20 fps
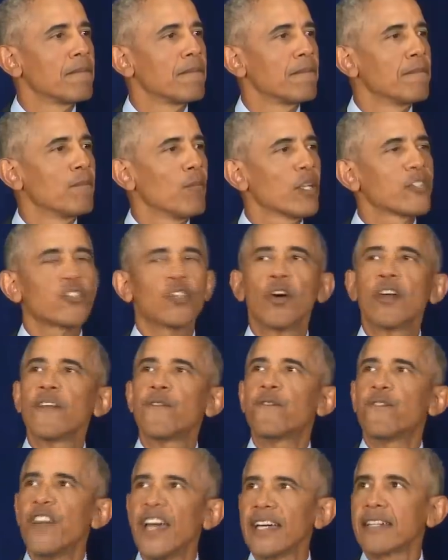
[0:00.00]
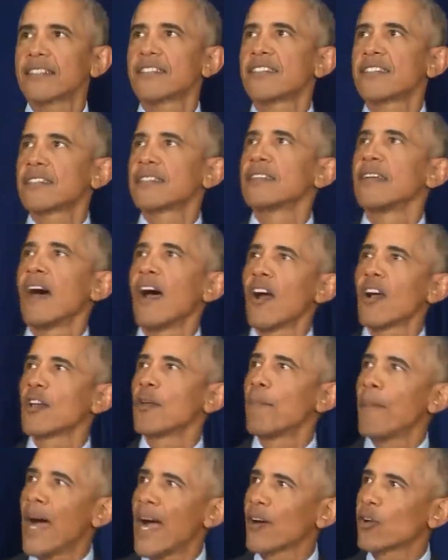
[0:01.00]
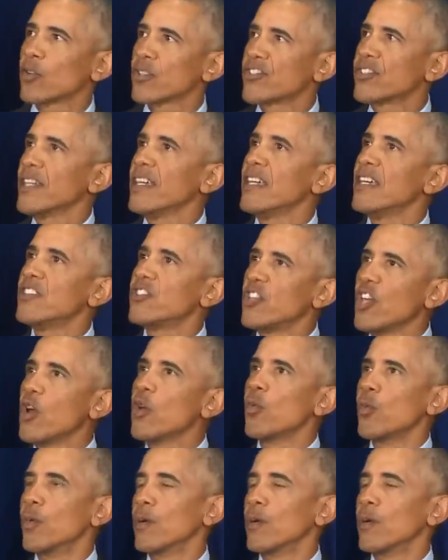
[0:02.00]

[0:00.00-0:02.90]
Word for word: What's going to fix our democracy is you.